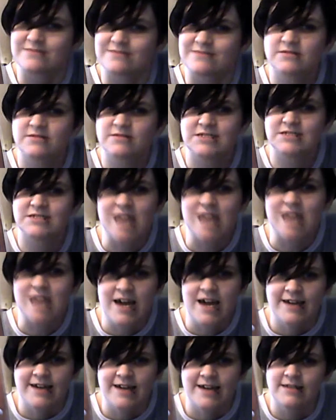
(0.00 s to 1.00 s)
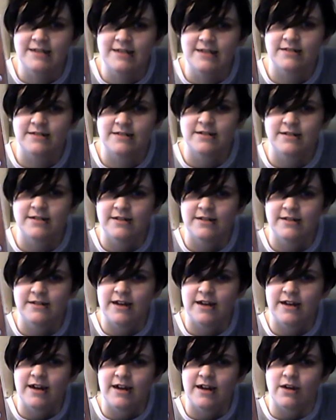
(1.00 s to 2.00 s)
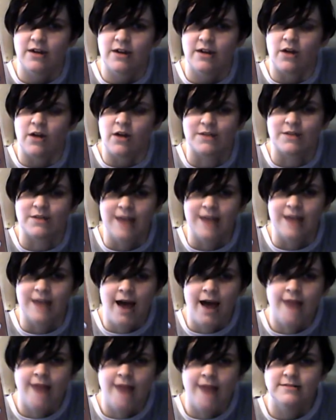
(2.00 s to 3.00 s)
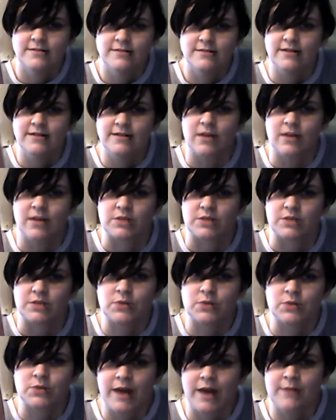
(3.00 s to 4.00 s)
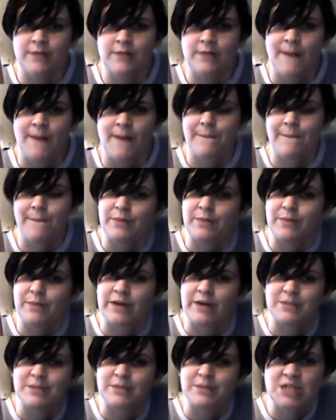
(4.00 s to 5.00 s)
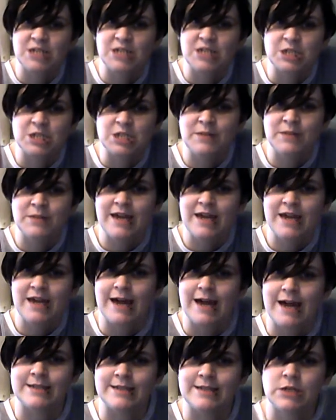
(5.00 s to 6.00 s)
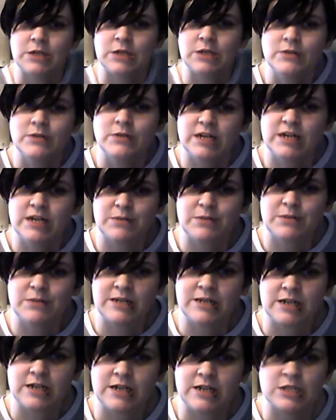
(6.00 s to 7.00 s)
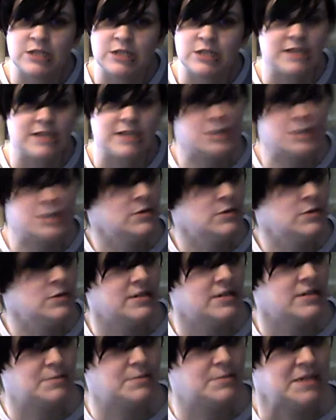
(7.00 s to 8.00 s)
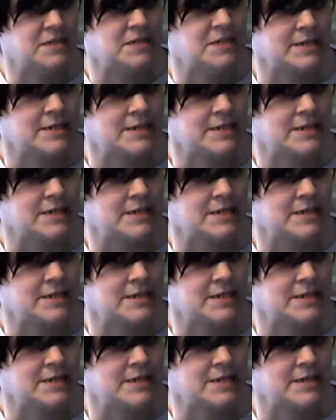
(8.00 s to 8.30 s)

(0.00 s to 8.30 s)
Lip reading: sign. It was hot, it was crammed, people kept touching me. I don't like being touched, I don't like being in